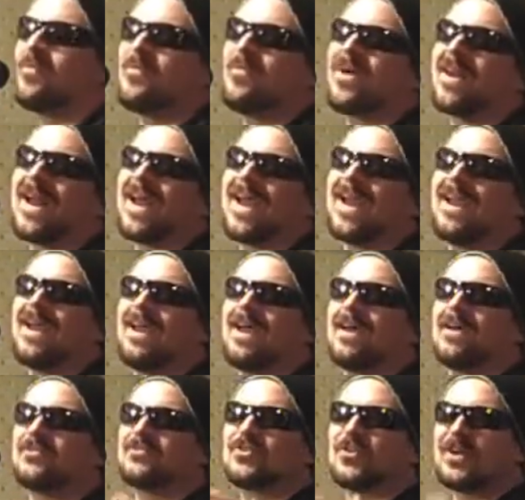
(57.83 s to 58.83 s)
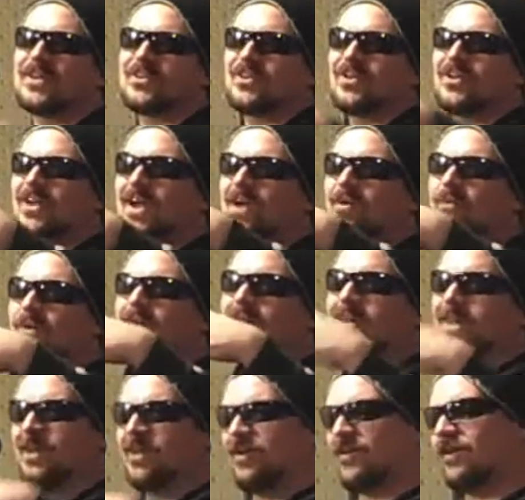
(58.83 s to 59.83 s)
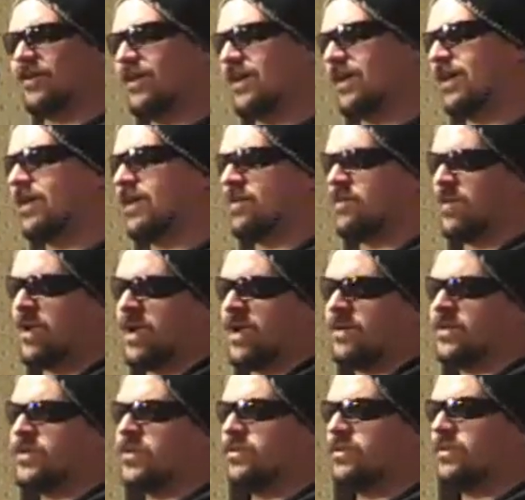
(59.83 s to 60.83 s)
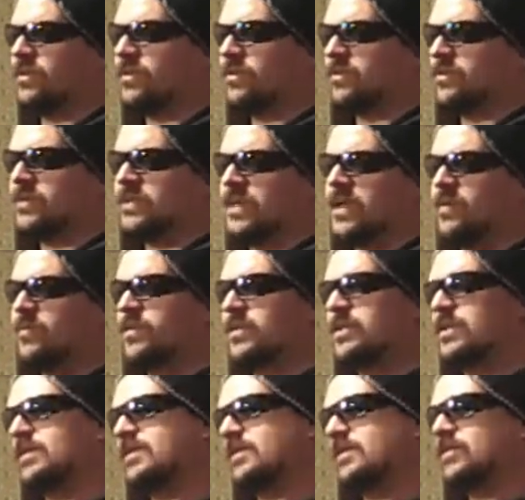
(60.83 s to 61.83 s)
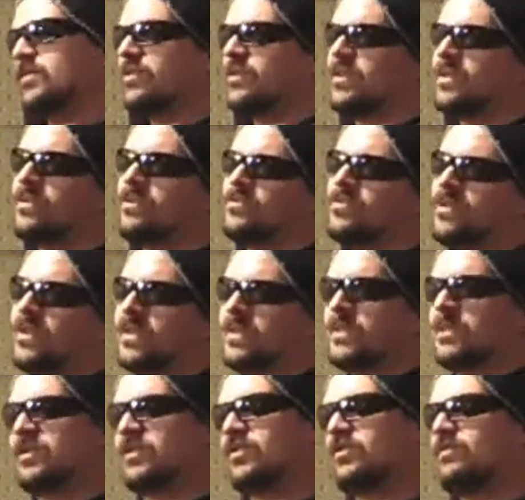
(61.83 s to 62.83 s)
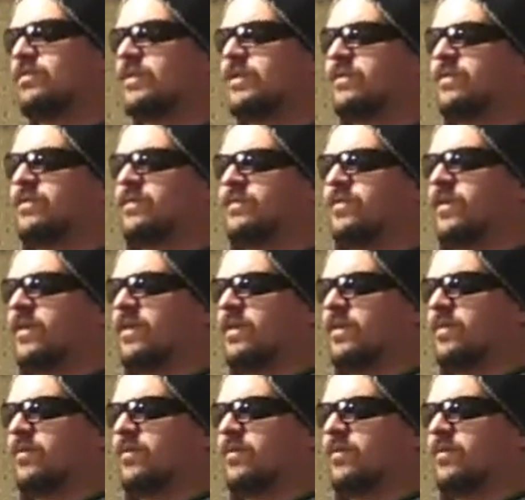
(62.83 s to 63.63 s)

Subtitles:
But I went there and I got my 2 little sandwiches and 2 little drinks and 2 little